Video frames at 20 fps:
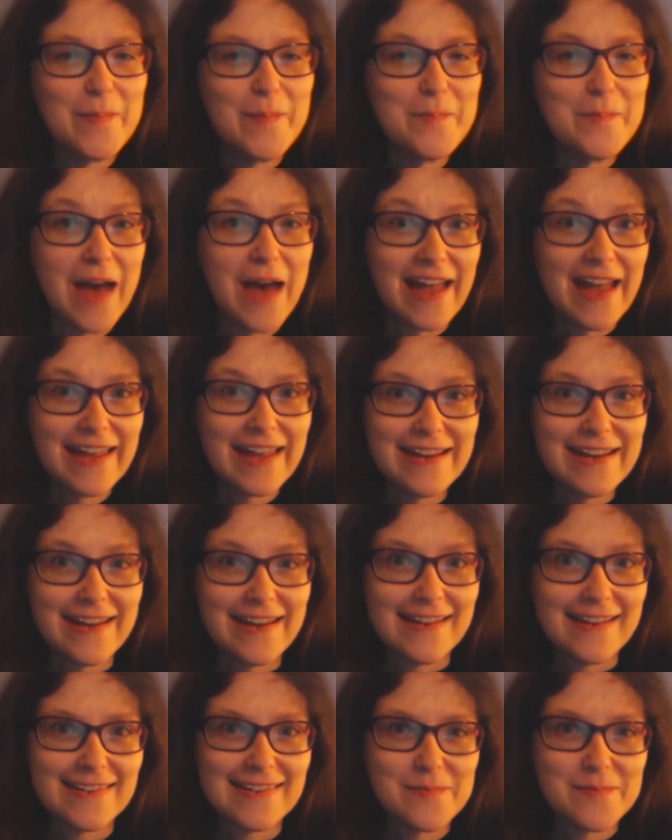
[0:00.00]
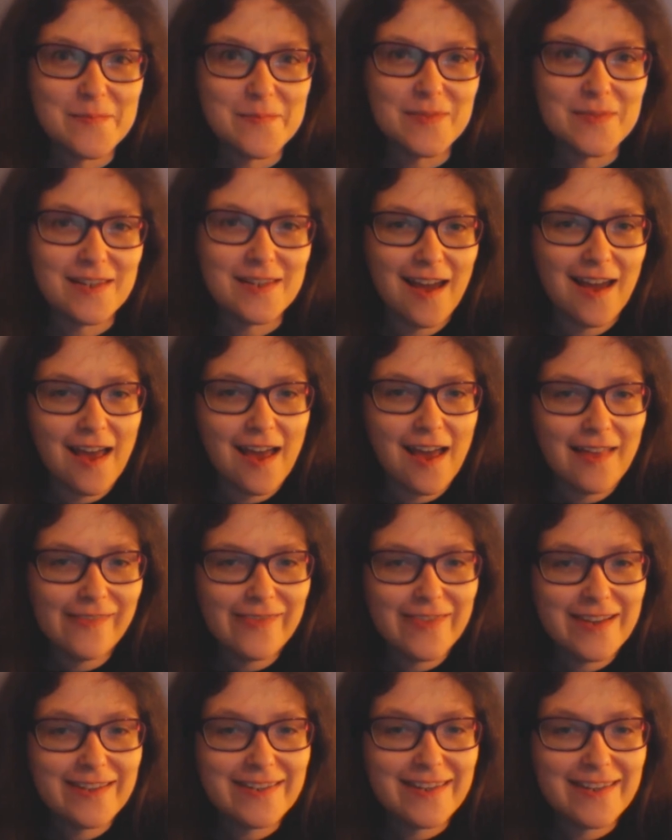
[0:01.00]
The mechanisms,
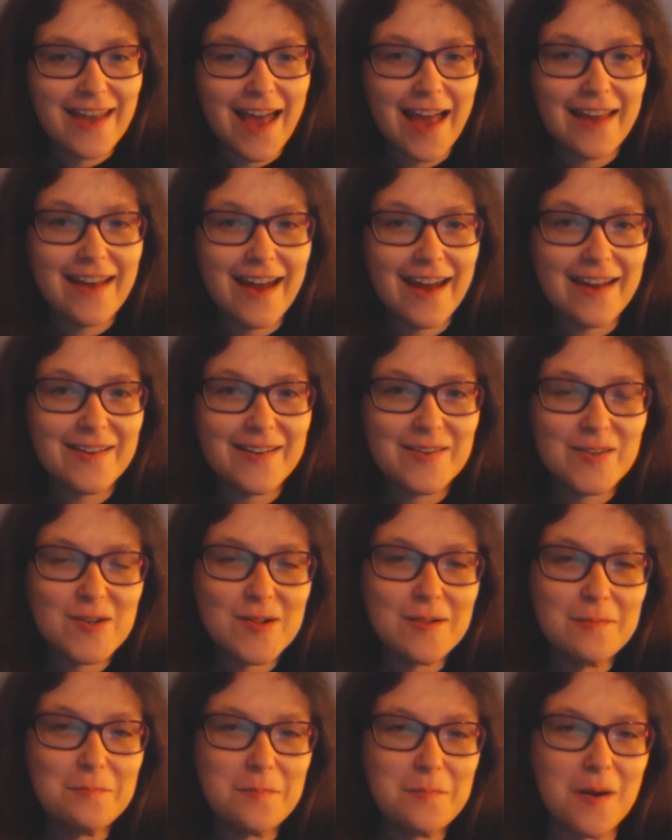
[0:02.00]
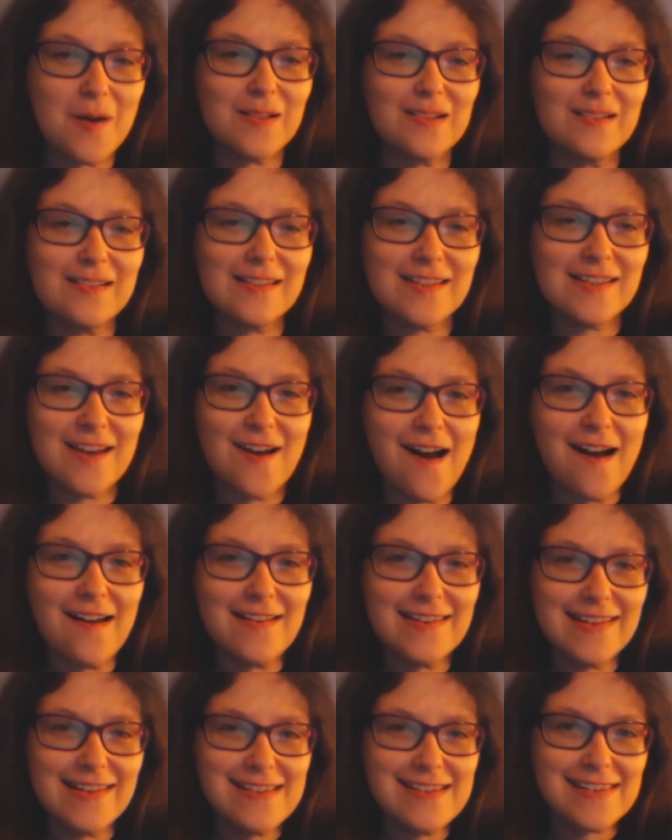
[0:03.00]
there's an actual model
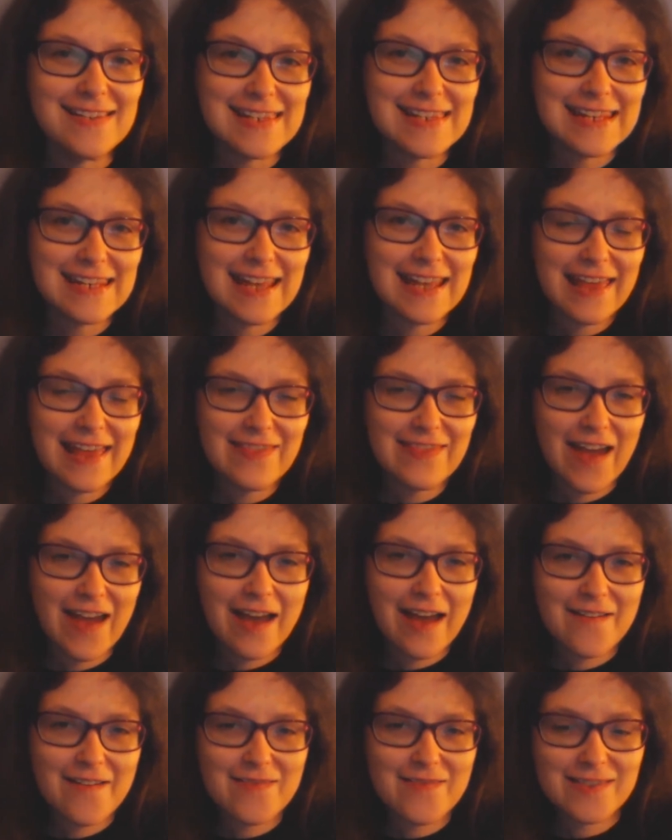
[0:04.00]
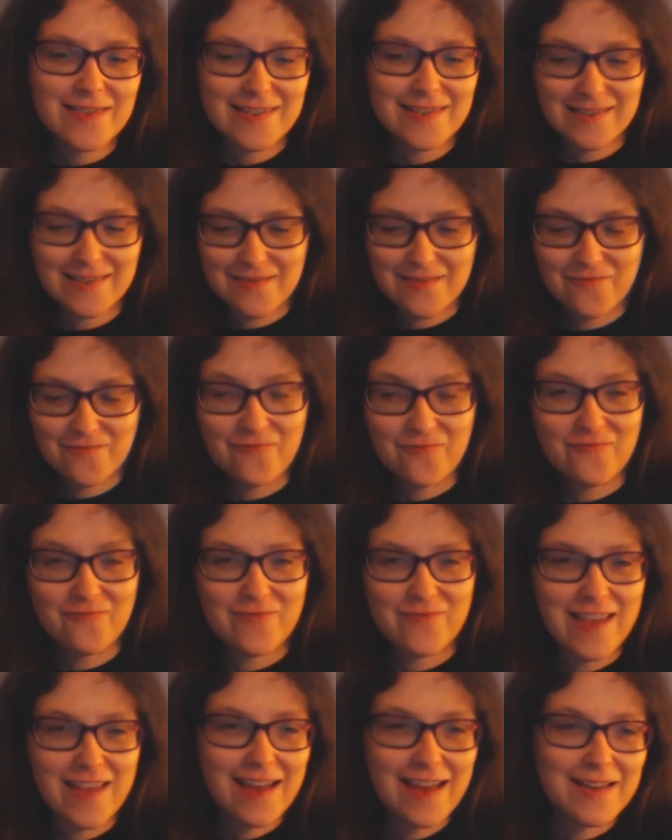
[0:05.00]
TARDIS that
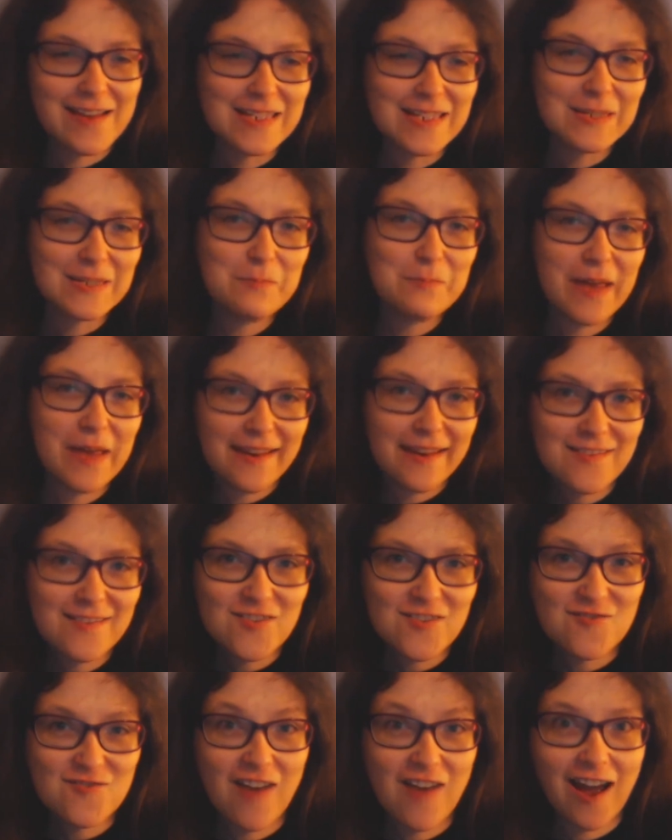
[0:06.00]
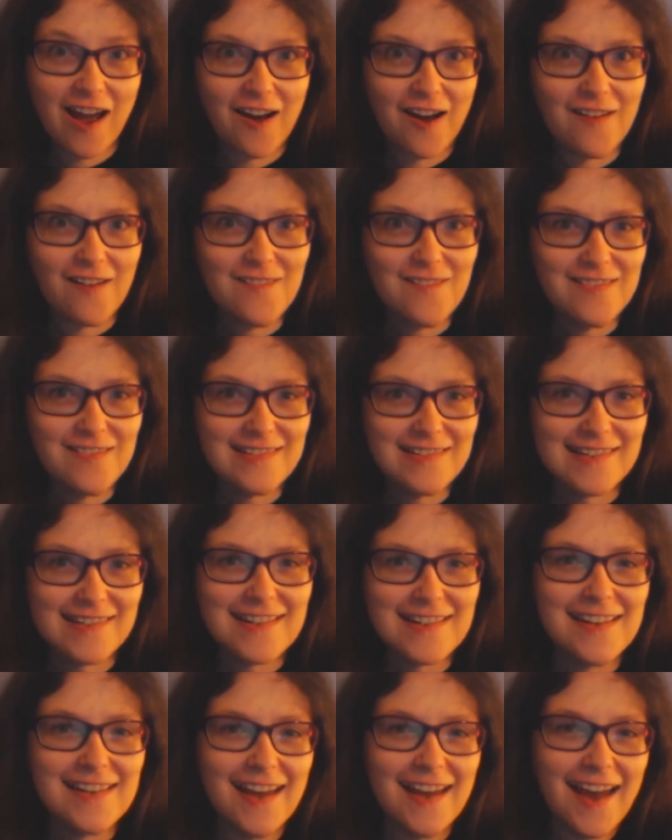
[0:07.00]
spins
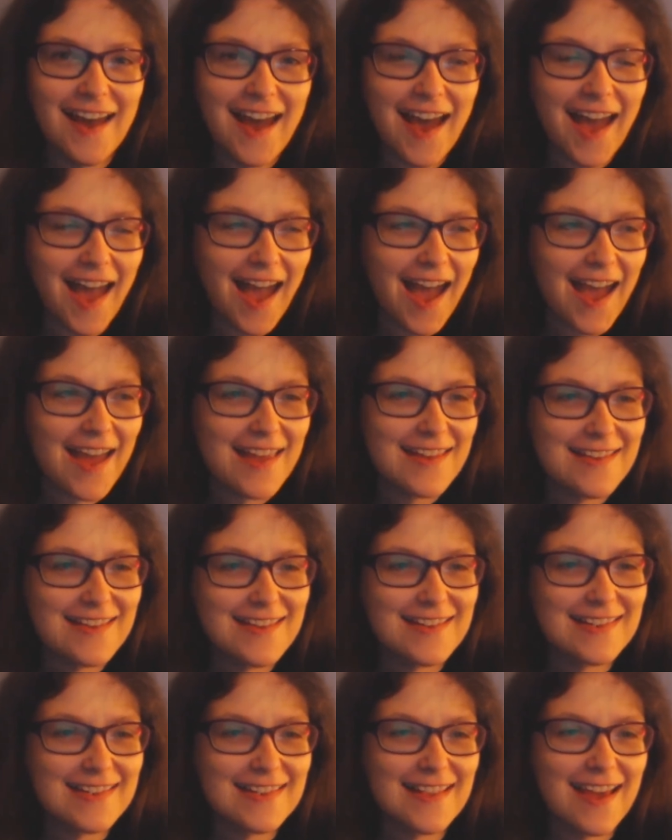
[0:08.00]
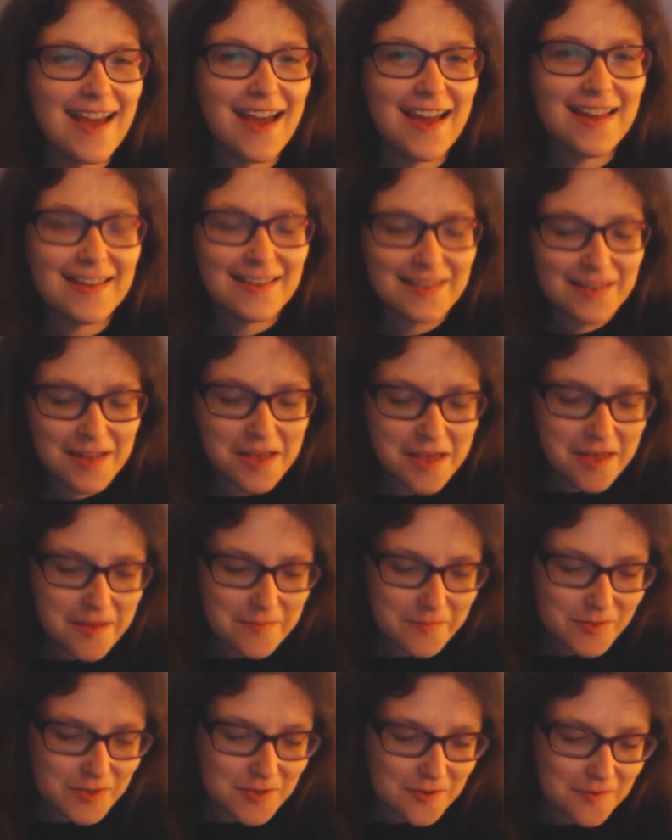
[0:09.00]
round, and it's like
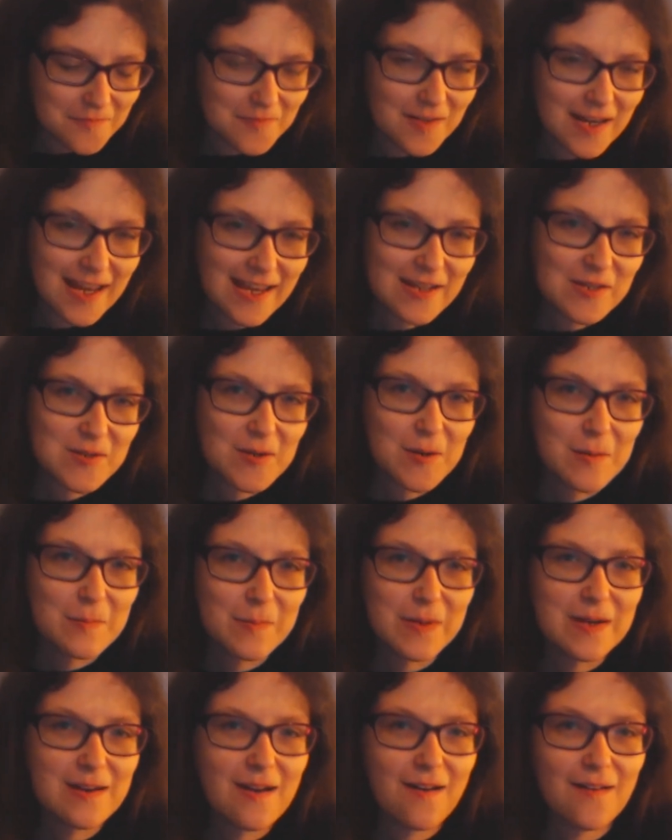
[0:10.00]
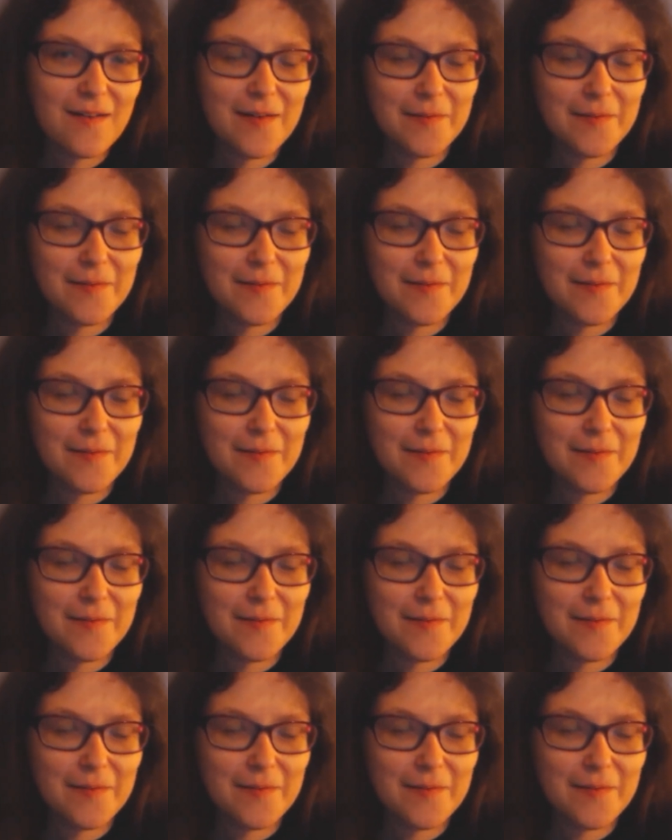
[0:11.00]
sort of lit up